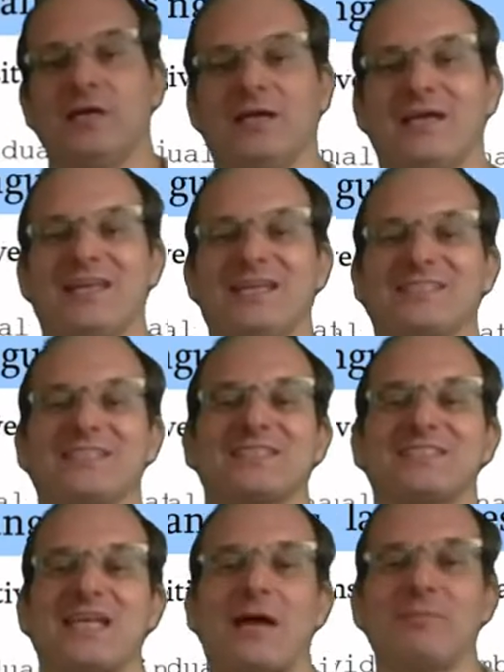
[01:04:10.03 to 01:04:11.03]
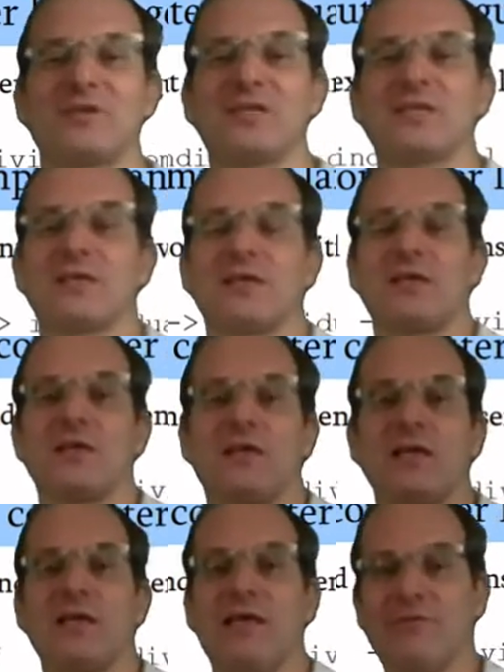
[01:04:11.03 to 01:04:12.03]
it is accepted
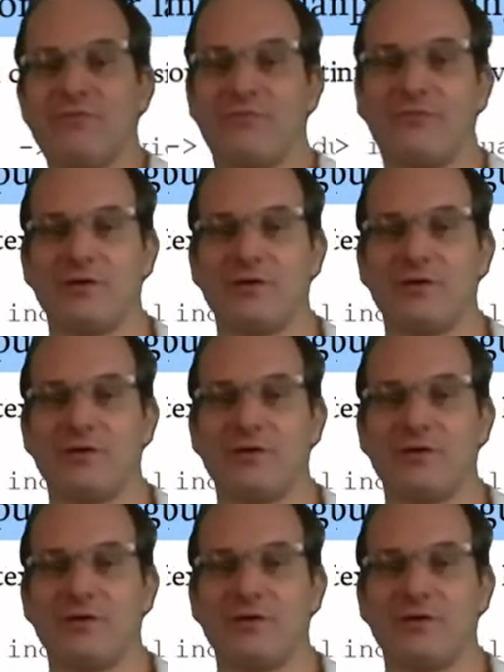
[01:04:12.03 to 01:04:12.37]
if,